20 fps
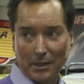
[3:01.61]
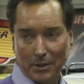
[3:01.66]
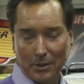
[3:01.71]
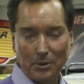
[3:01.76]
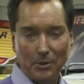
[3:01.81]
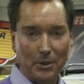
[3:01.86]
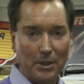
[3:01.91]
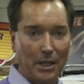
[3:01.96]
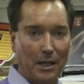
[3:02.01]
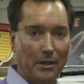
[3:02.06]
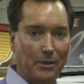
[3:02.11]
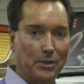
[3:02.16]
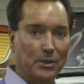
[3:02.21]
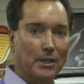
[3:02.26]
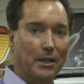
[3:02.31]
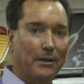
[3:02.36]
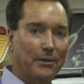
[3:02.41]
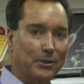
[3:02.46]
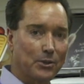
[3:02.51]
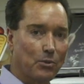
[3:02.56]
like to do a
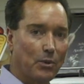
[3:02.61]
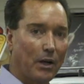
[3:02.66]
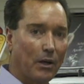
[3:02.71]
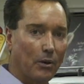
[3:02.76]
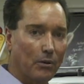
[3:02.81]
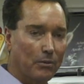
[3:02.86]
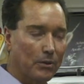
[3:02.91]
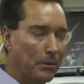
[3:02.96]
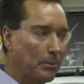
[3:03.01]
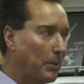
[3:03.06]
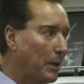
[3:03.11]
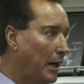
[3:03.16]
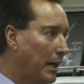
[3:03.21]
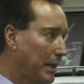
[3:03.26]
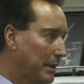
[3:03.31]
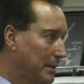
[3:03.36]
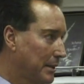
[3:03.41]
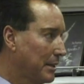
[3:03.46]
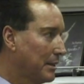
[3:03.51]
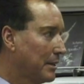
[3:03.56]
carousel as well over the
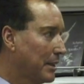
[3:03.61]
pond.